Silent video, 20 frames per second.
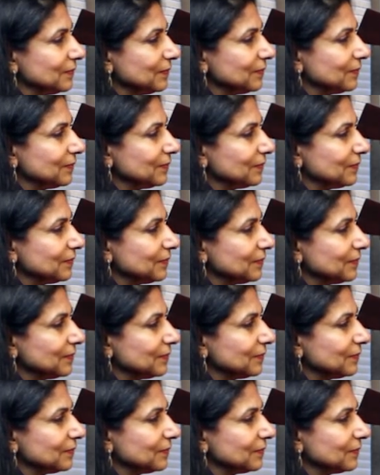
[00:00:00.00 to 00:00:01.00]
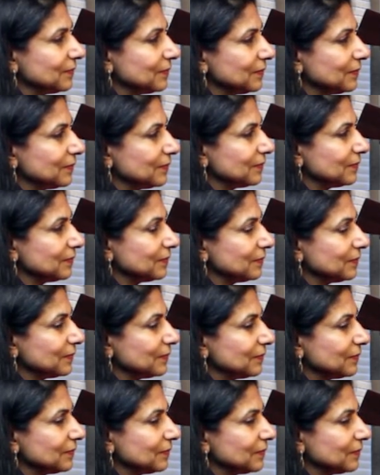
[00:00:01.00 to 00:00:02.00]

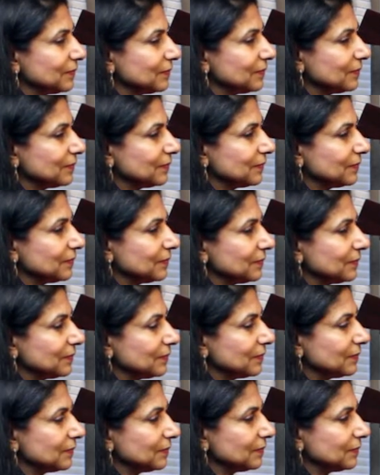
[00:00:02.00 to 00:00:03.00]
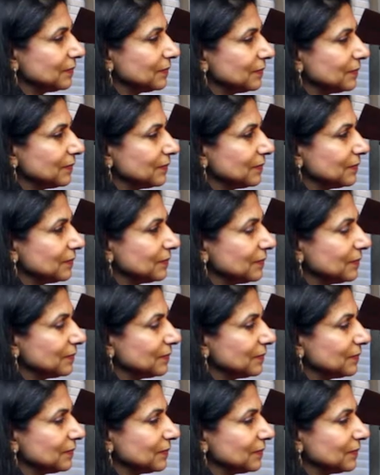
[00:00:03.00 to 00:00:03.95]
No words are spoken by the person on screen.